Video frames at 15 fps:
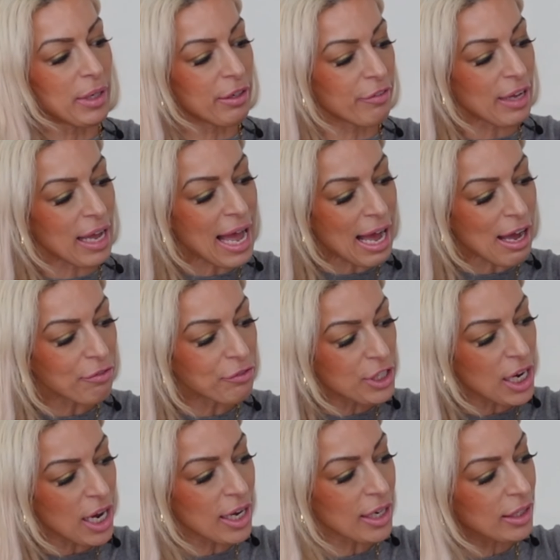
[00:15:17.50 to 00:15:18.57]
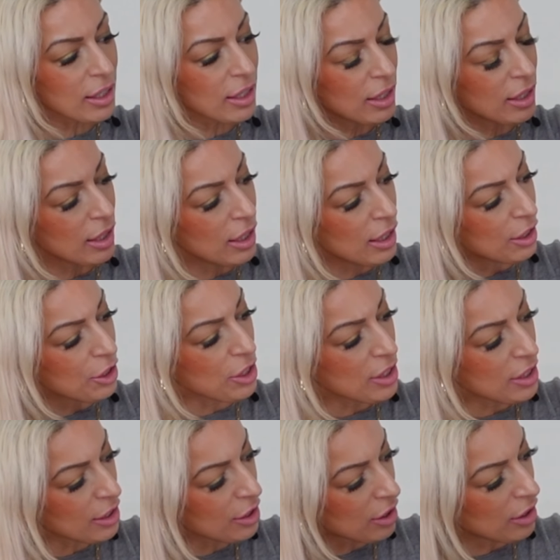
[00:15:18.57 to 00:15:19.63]
of a half tuck,
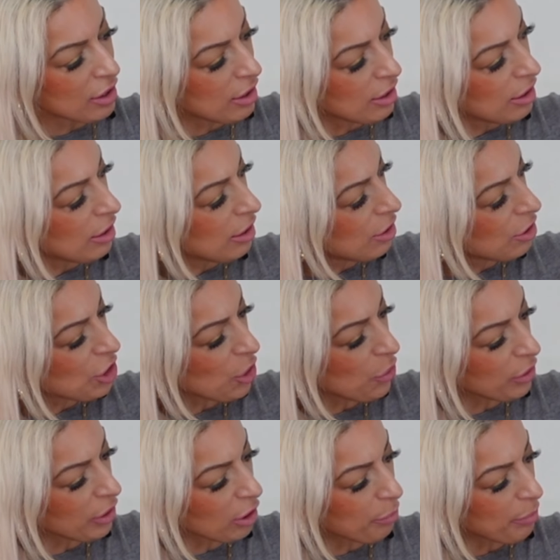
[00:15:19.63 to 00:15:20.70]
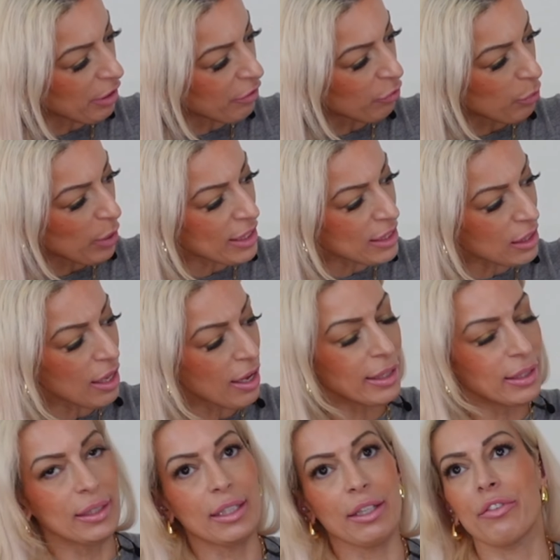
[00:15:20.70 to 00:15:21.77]
just to show a little bit of
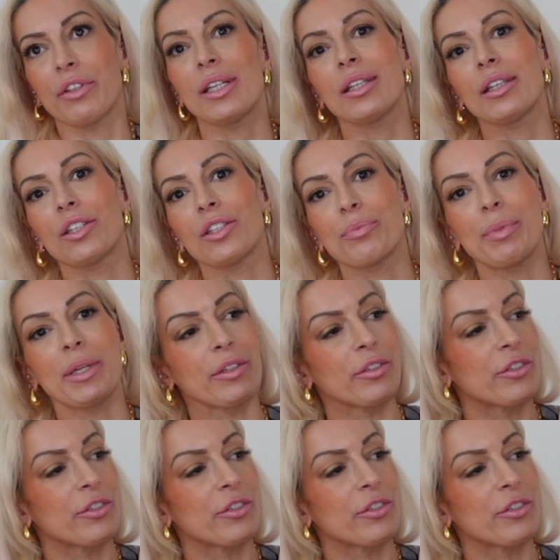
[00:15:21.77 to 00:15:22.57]
waistline and give it a little bit of